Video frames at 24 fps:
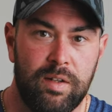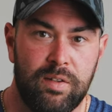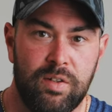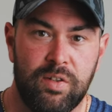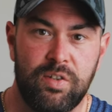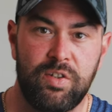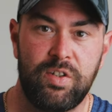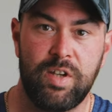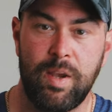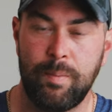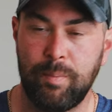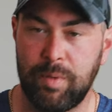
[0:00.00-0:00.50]

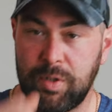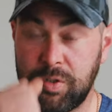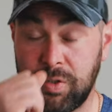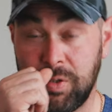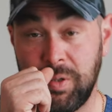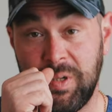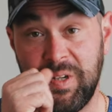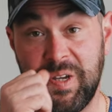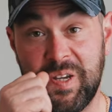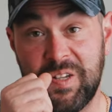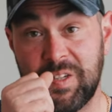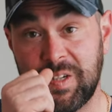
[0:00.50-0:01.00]
December
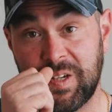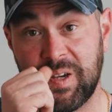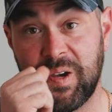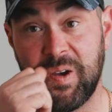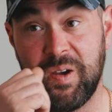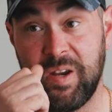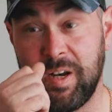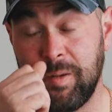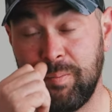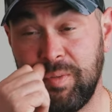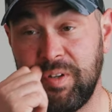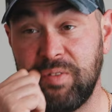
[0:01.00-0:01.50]
2 years
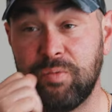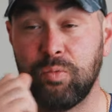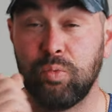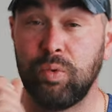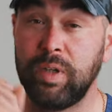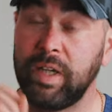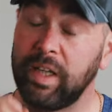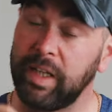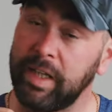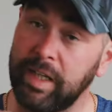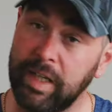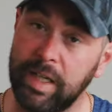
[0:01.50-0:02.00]
ago. It'd be
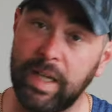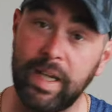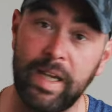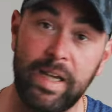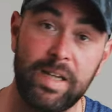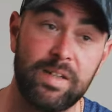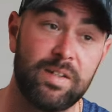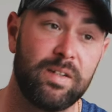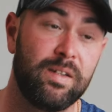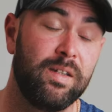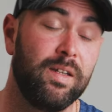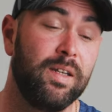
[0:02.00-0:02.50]
really
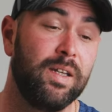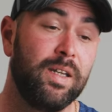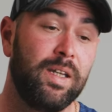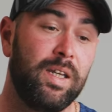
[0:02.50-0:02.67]
neat